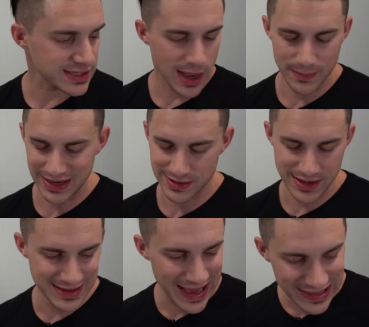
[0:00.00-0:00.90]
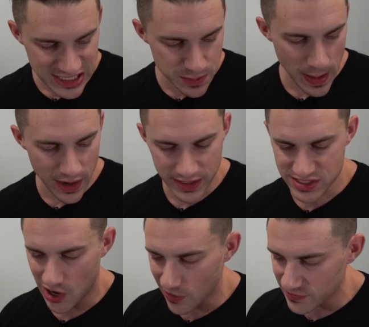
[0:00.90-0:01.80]
I mean, none
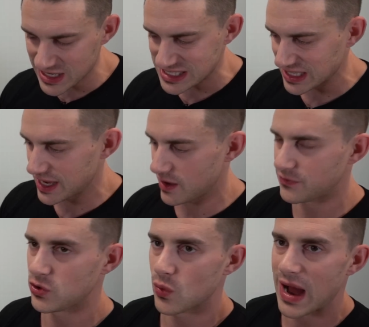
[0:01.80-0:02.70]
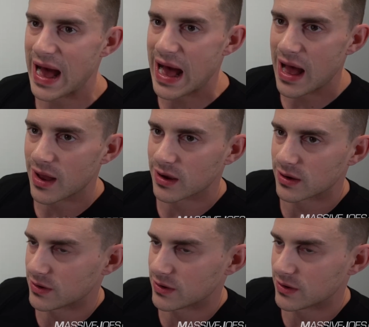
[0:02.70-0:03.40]
experienced. Obviously, if you are